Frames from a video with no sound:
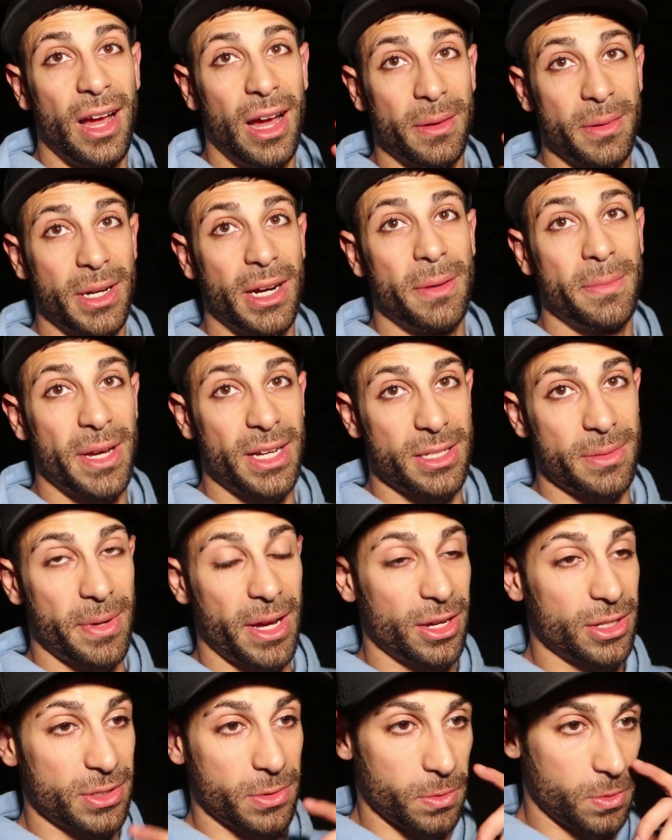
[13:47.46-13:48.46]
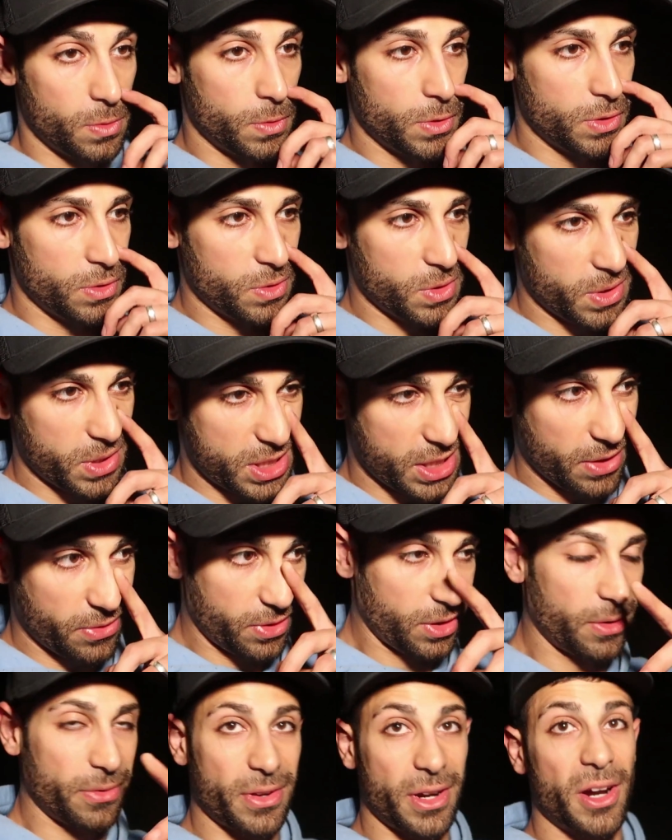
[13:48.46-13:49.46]
I'm gonna head back to my house and we'll, we'll see if
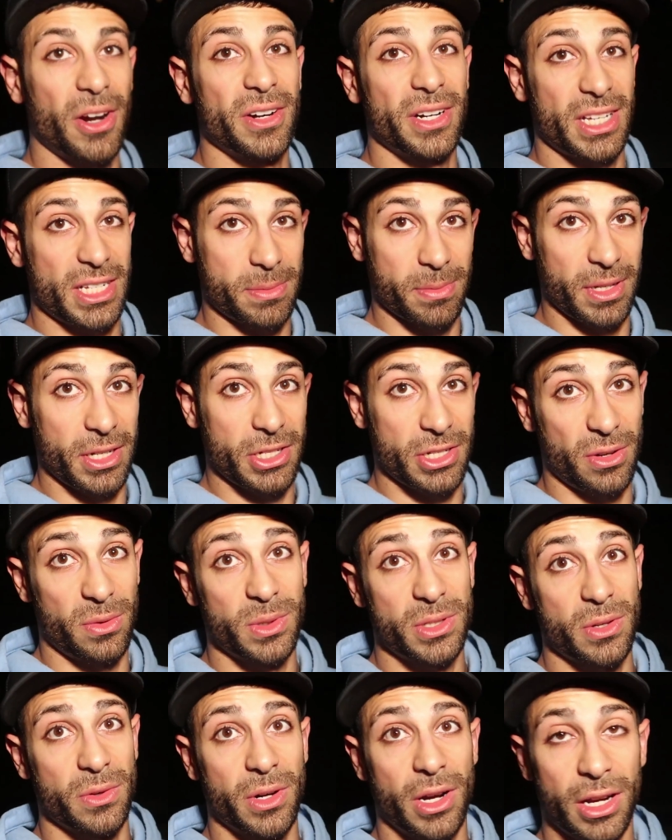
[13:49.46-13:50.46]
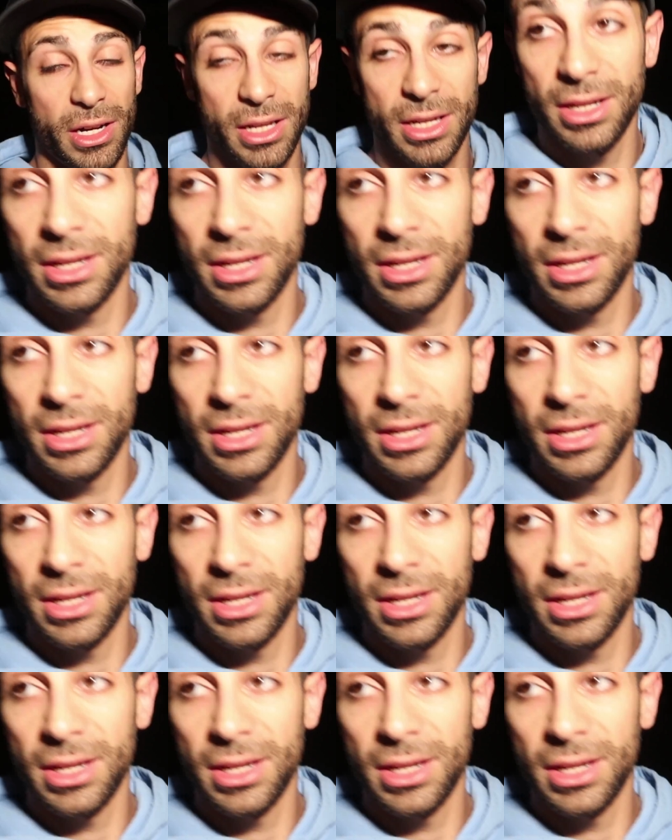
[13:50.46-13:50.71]
we can figure out an explanation on what's going on.